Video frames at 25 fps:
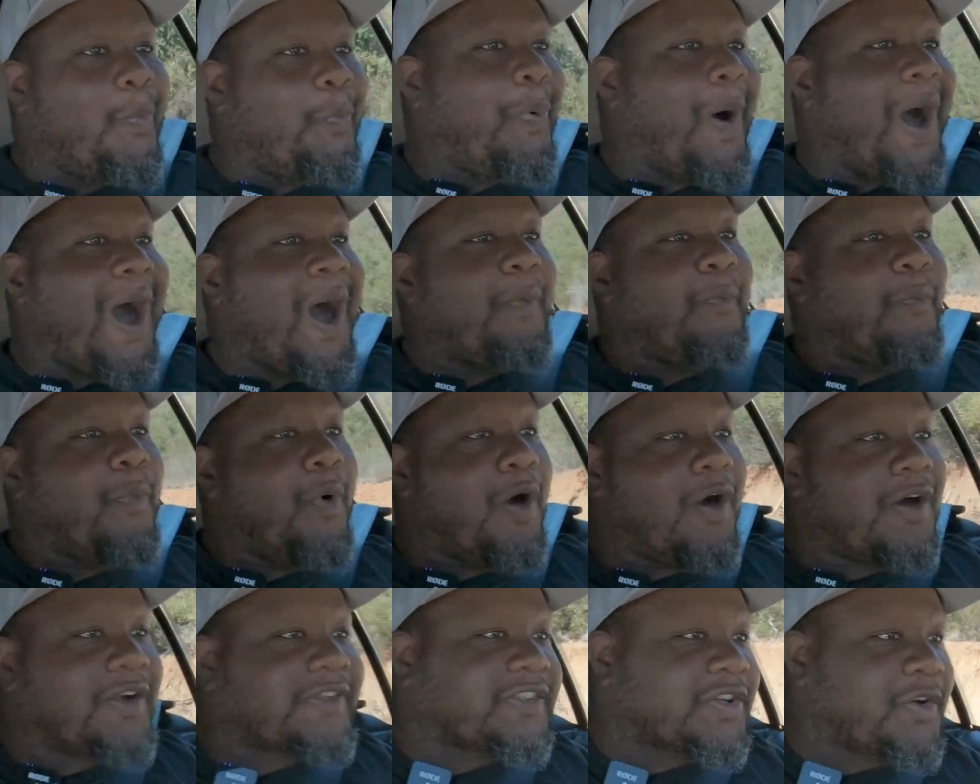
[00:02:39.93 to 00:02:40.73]
but
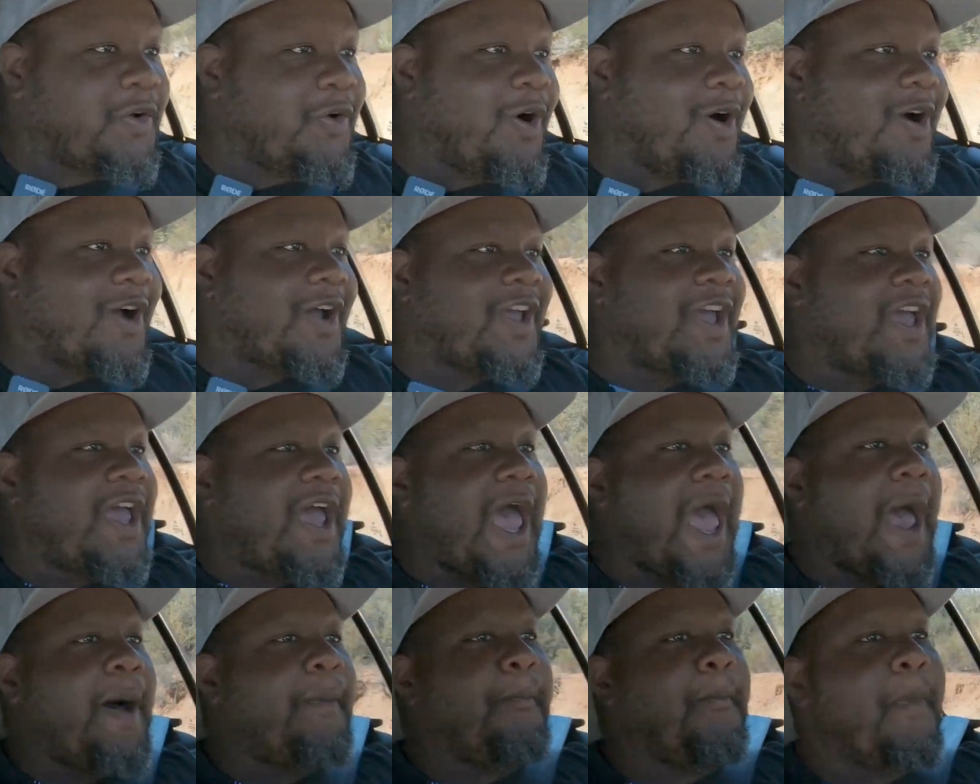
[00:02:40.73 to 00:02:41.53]
more torque
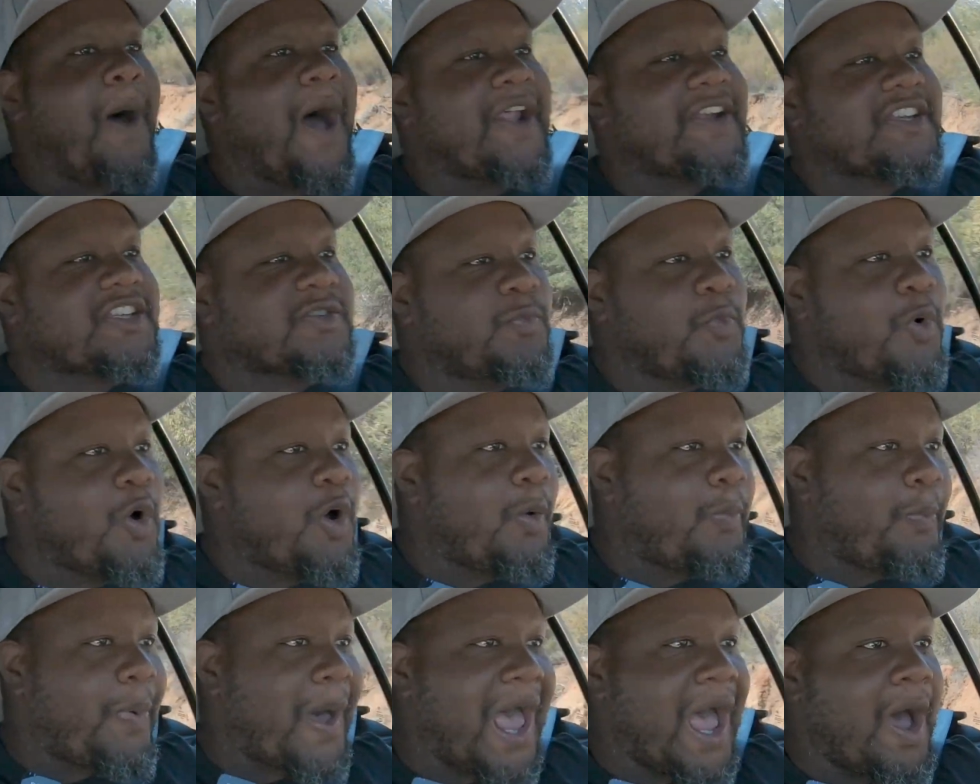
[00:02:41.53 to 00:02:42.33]
and much
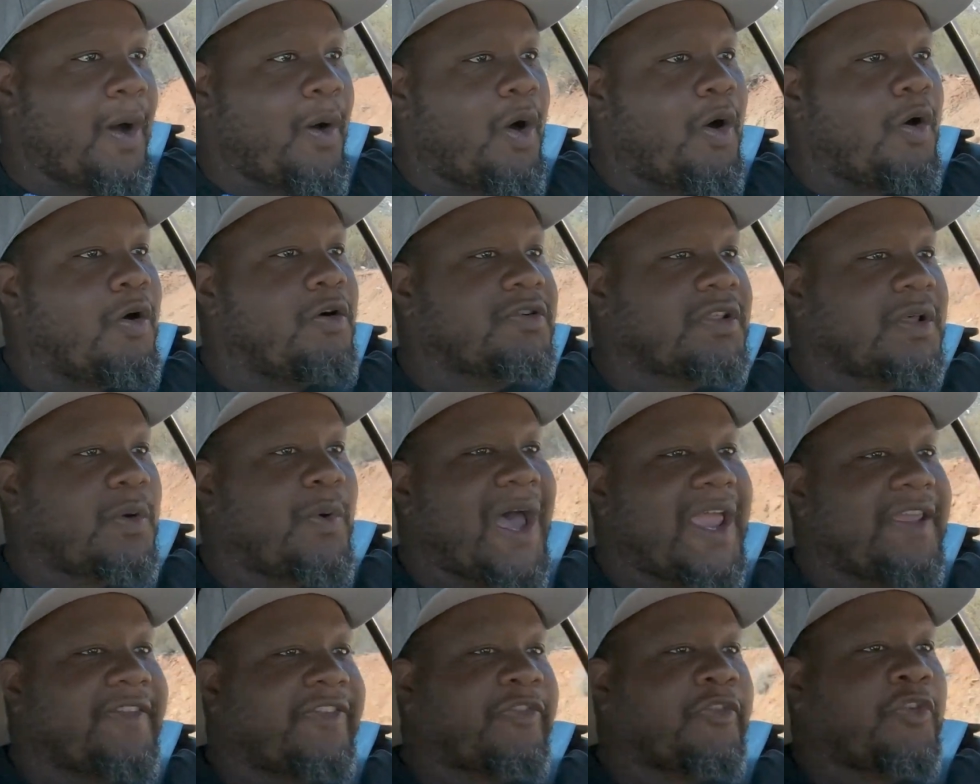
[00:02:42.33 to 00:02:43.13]
more power all the
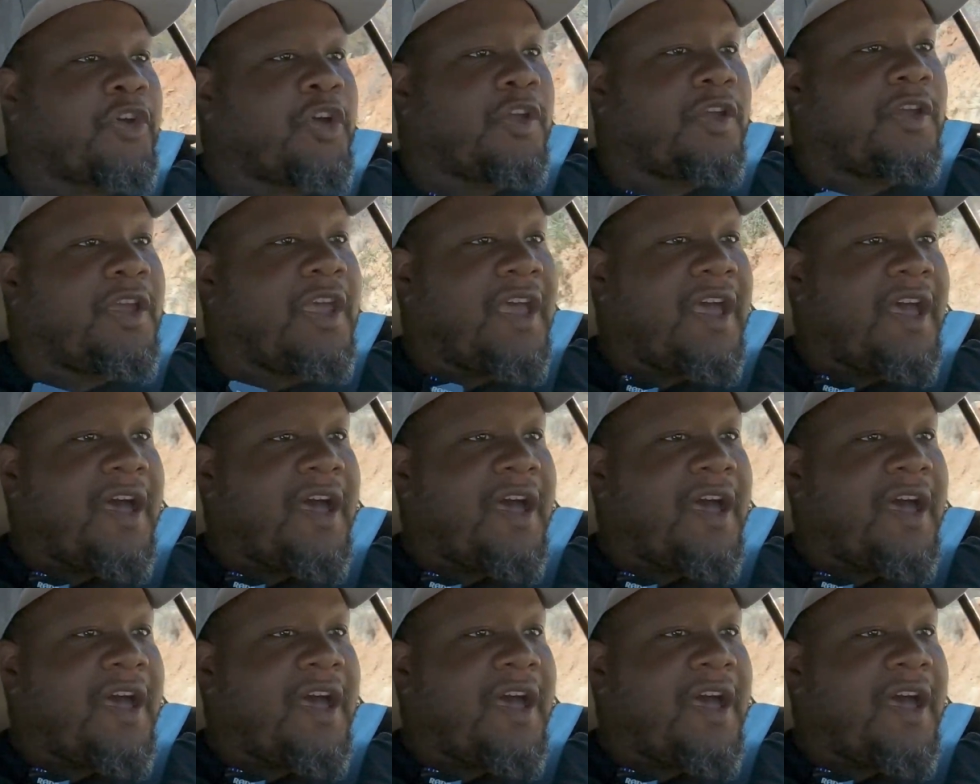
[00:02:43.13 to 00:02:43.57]
way through.